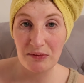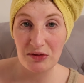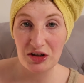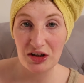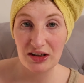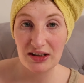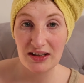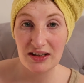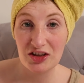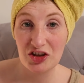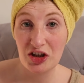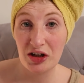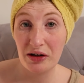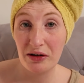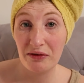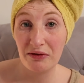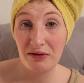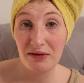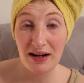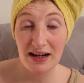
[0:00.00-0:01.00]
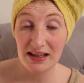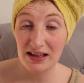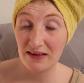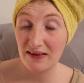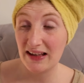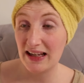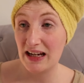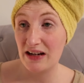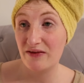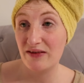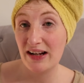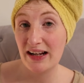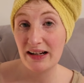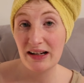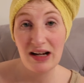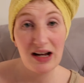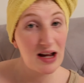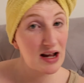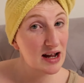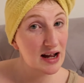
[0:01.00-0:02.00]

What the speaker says: just gonna chill for the rest of the evening,